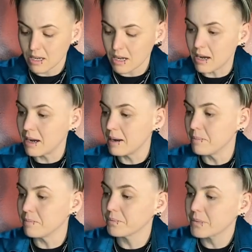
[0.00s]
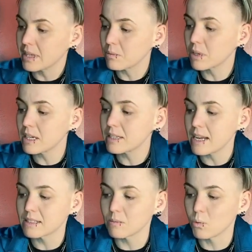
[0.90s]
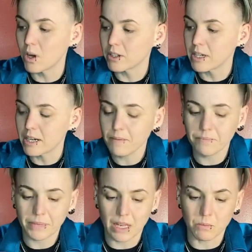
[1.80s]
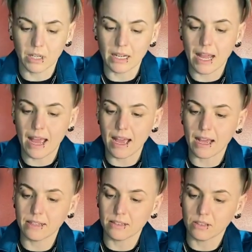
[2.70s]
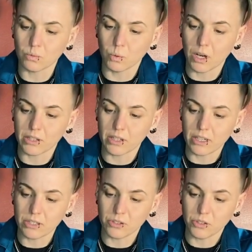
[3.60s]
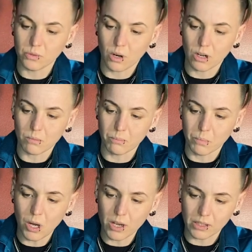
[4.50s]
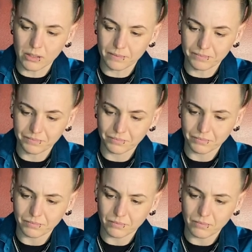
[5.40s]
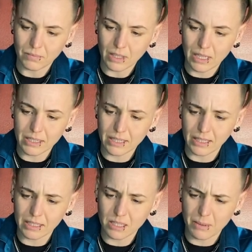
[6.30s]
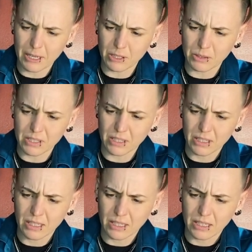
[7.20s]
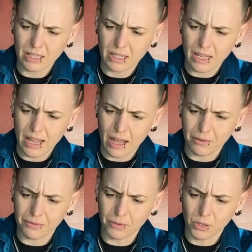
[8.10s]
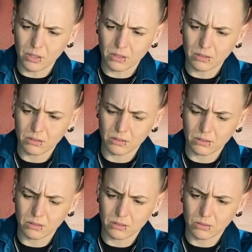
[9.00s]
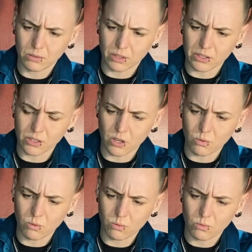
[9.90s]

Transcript: Then we're gonna take some water here and we're gonna add the water into our bottle until it's about half full or so.